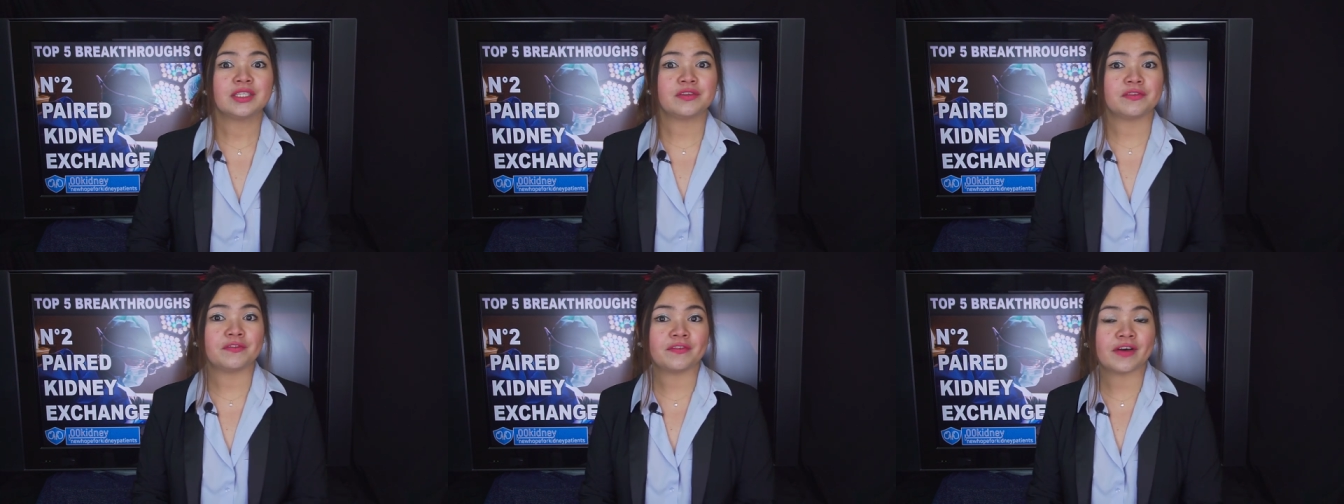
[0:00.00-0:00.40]

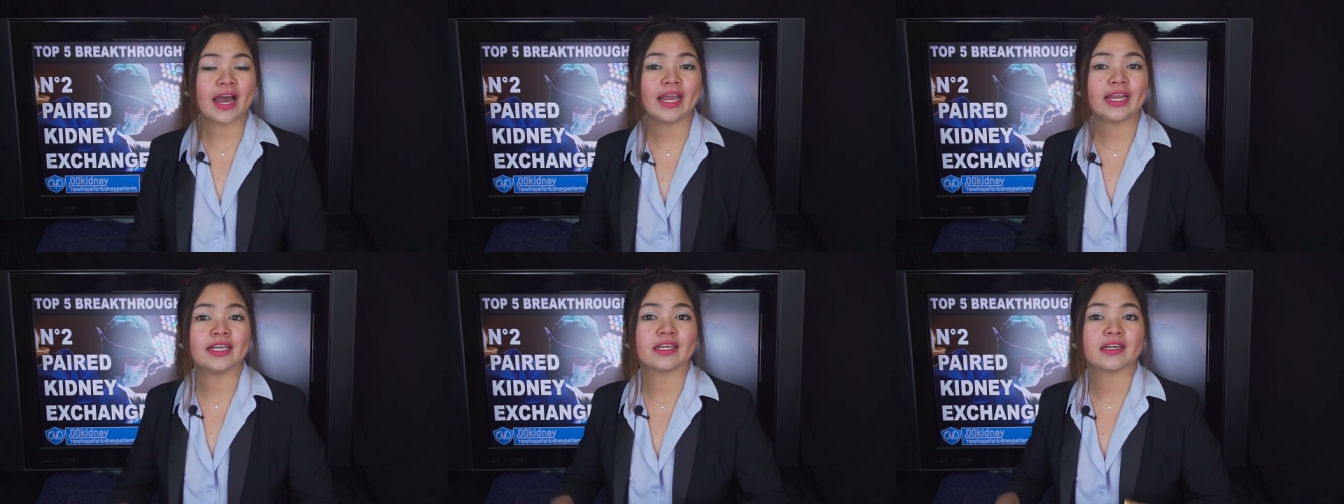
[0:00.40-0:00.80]
to
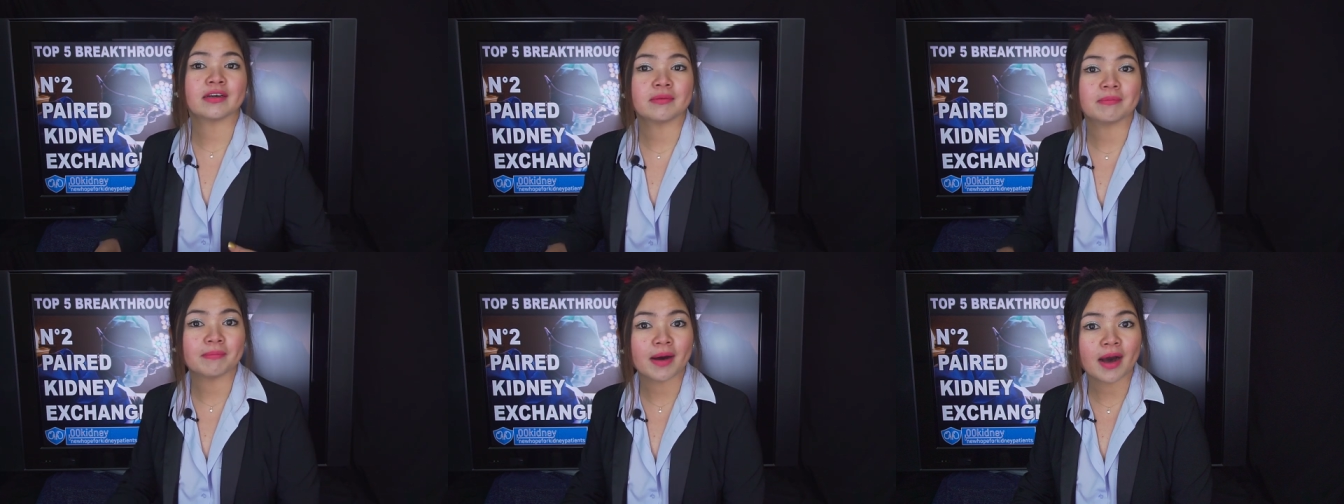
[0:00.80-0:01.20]
find
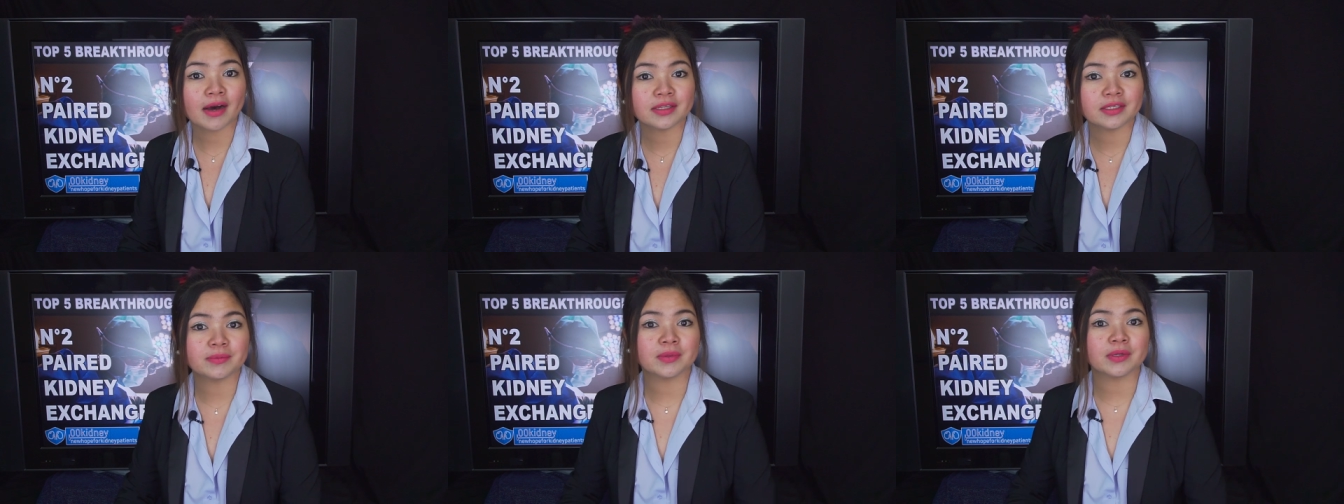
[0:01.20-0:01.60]

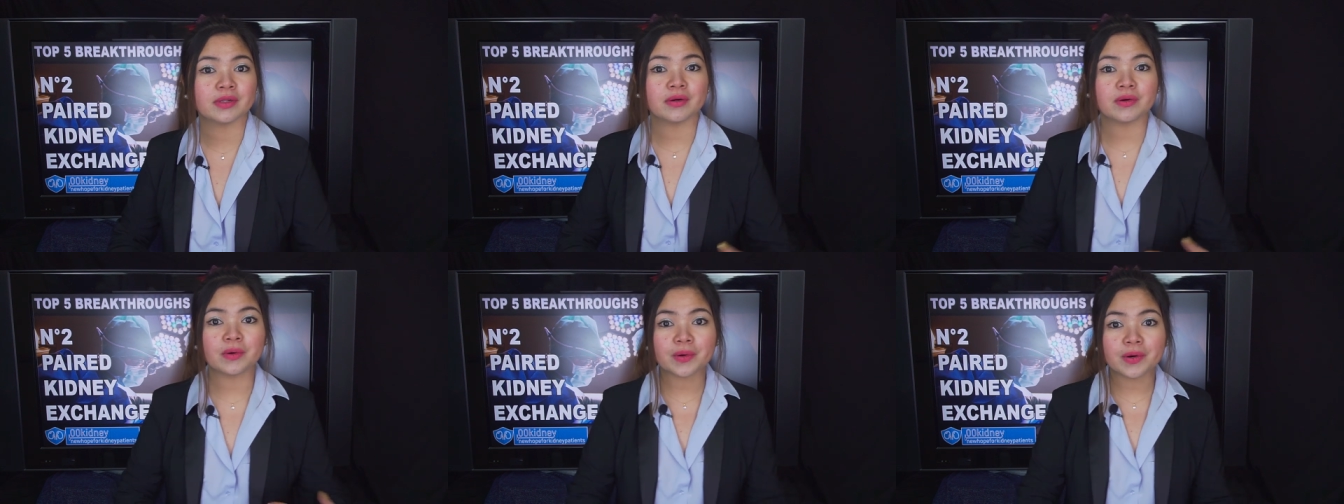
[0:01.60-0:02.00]

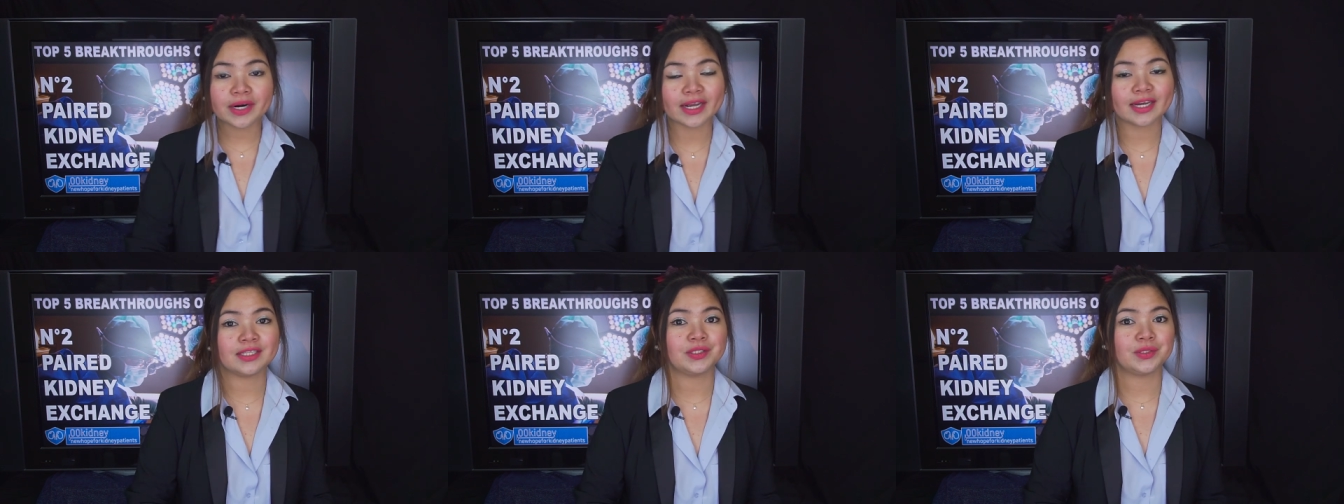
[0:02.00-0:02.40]
compatible
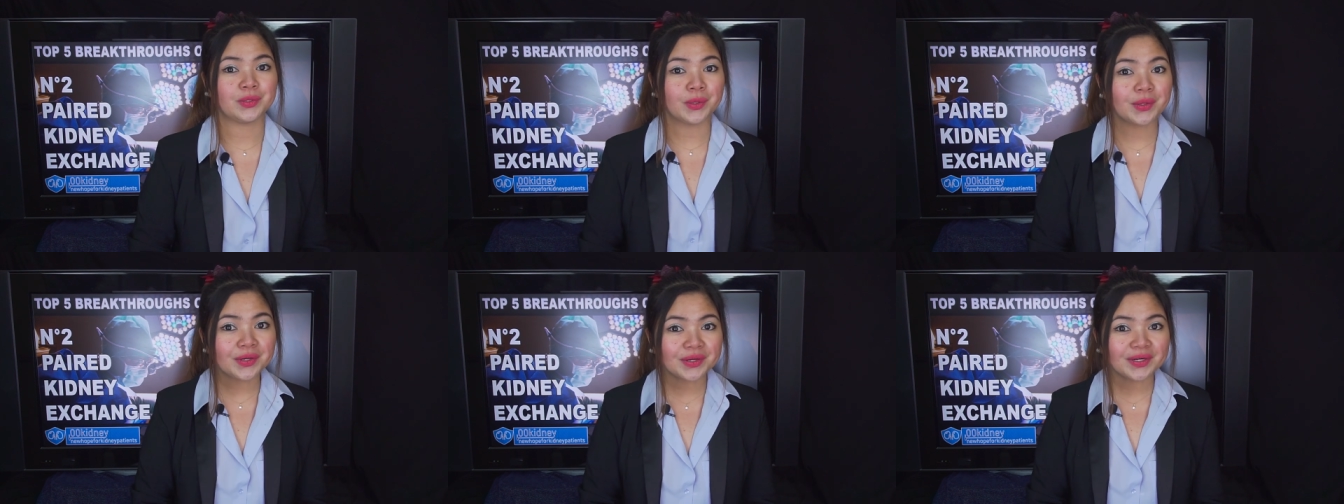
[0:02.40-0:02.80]
organ
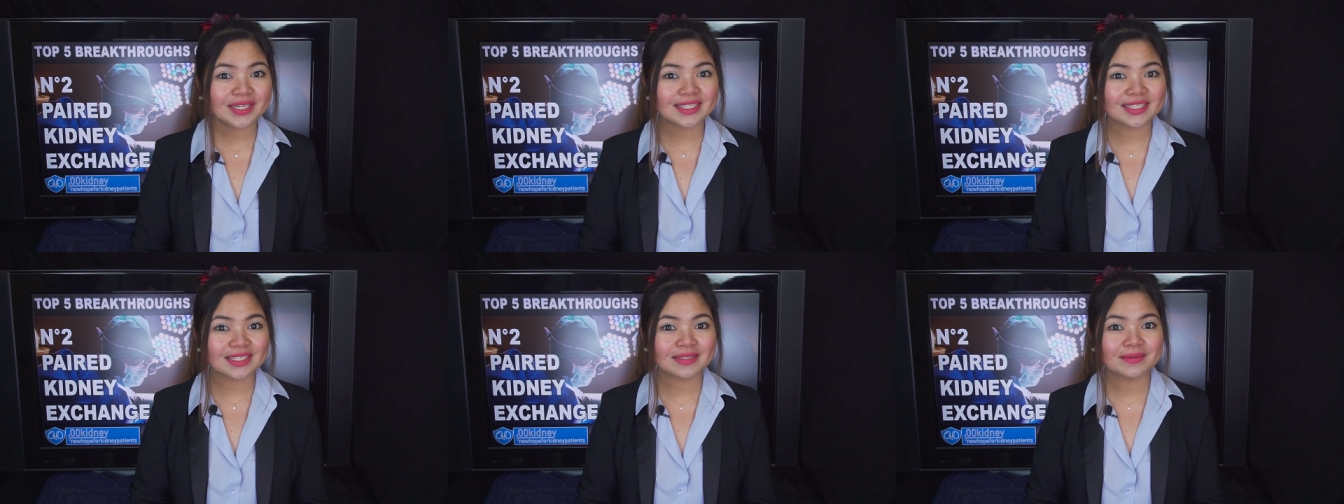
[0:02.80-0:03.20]

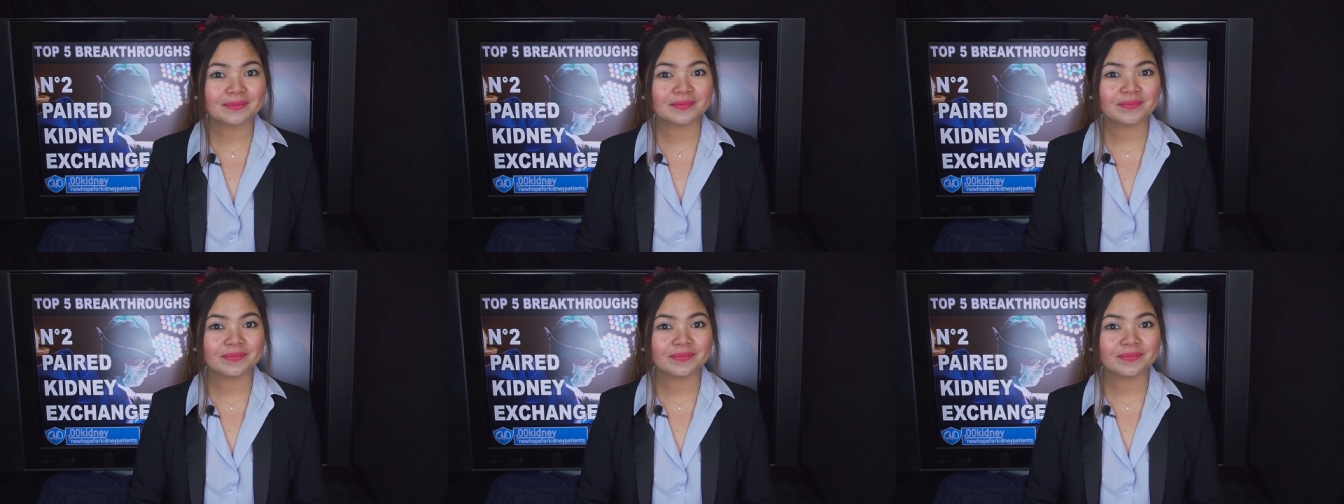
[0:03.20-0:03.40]
donors?